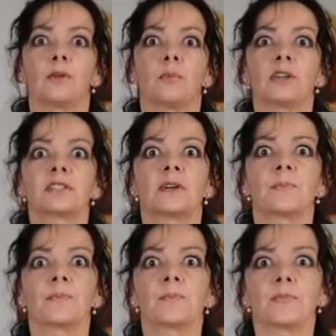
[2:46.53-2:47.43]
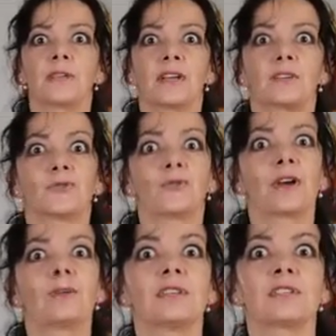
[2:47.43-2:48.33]
the bottom. It's
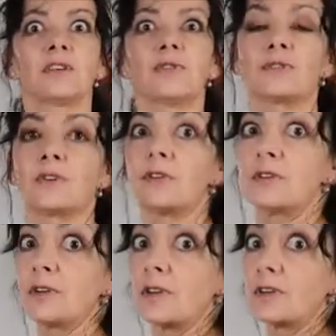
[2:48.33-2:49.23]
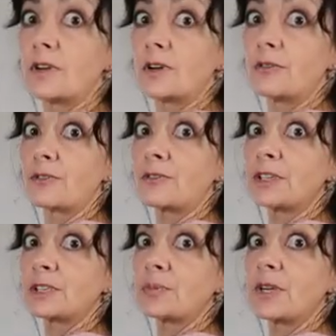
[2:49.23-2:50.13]
very soft, of
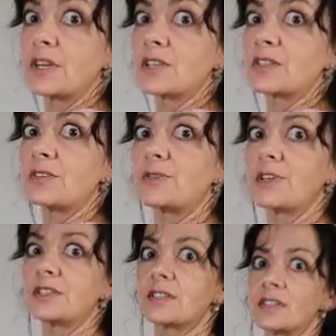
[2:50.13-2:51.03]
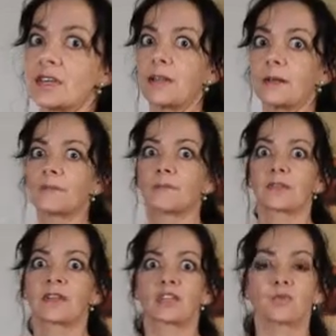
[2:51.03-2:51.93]
course, because of its
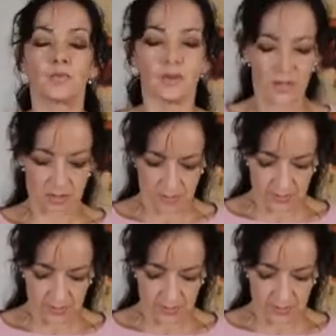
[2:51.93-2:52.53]
cashmere